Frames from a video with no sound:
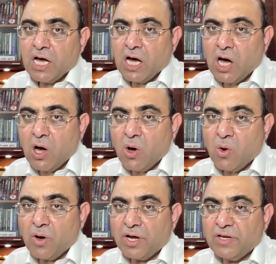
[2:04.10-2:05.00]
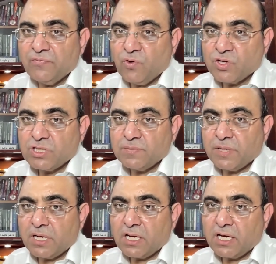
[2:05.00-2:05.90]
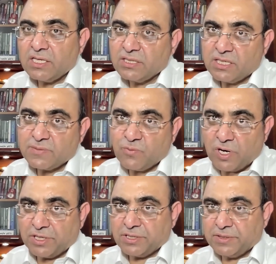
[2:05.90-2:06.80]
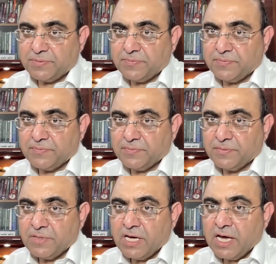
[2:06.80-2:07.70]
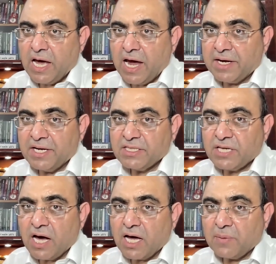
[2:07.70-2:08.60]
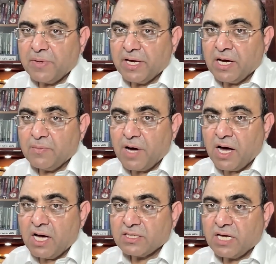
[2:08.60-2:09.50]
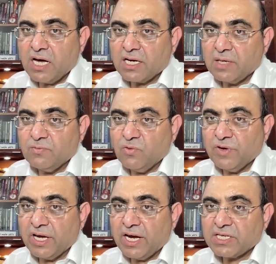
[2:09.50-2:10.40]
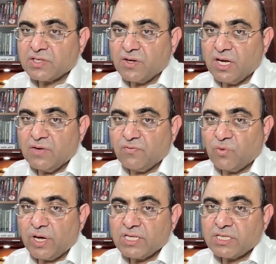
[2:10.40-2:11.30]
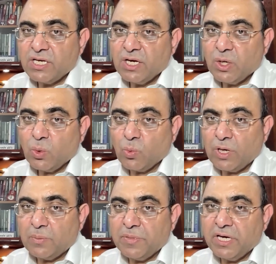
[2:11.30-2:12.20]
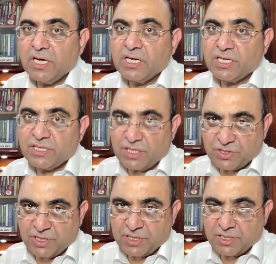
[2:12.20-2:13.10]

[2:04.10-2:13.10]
How enforceable is this point? And disarming Hamas or removing its influence will be resisted.